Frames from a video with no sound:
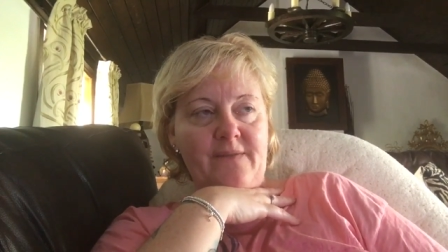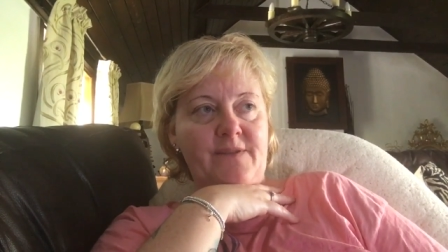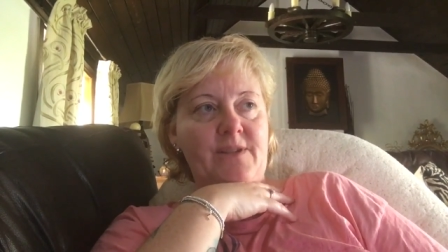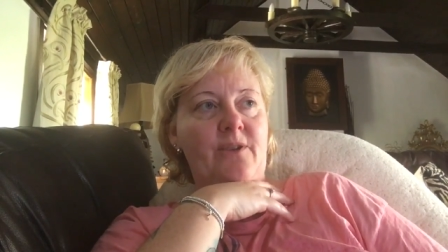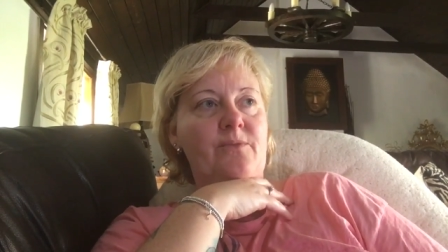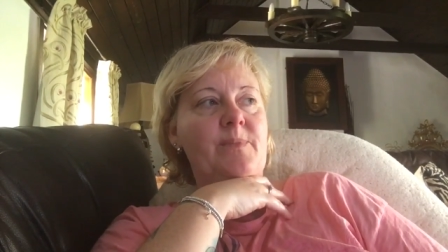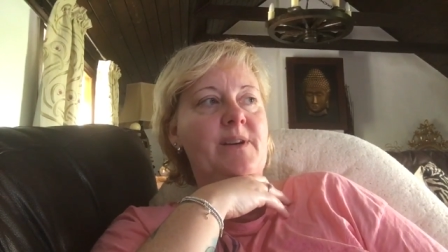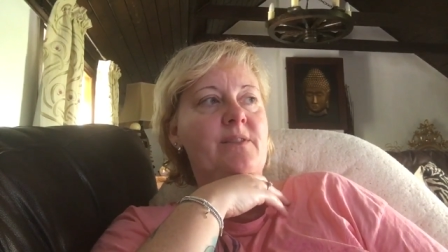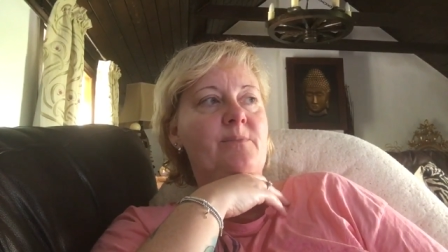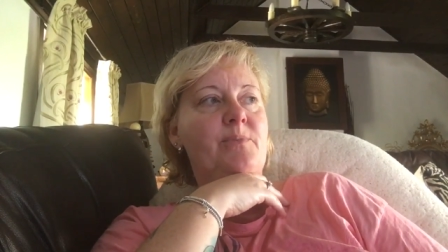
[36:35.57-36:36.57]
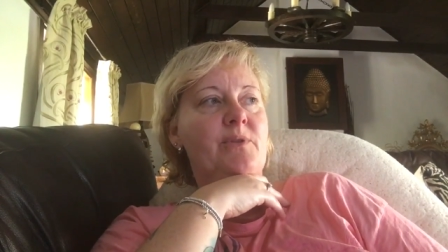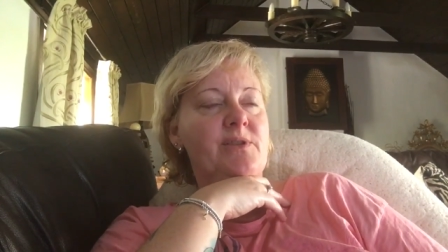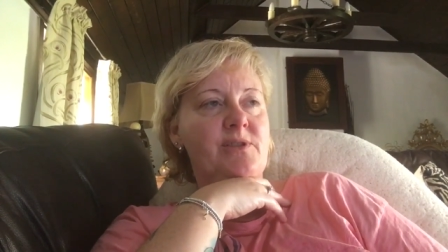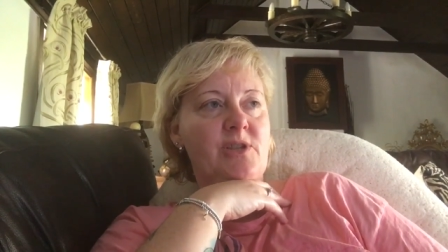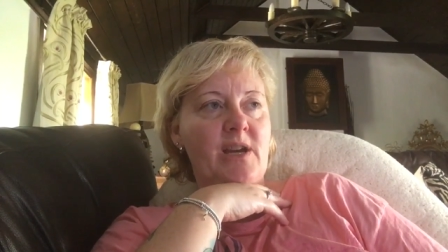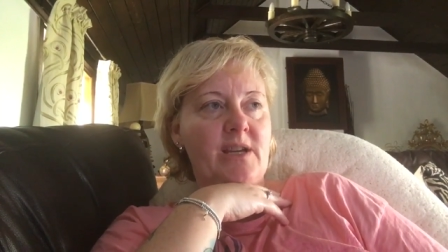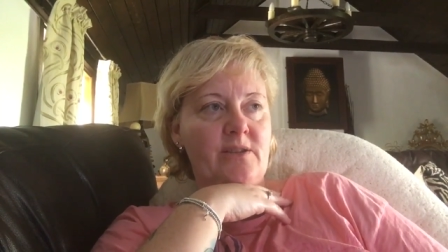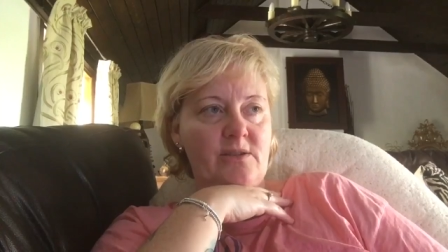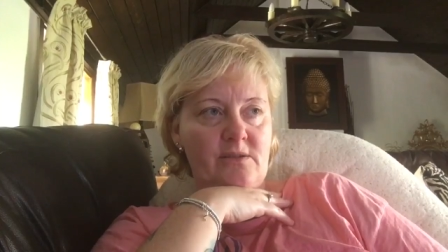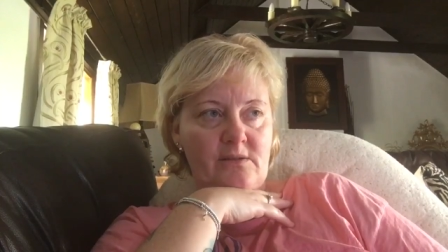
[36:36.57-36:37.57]
they've told me the book has
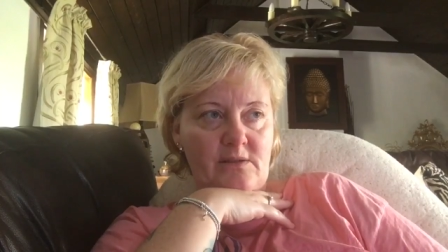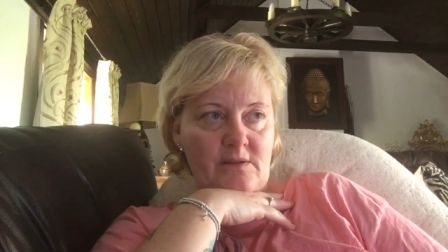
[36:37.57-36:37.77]
changed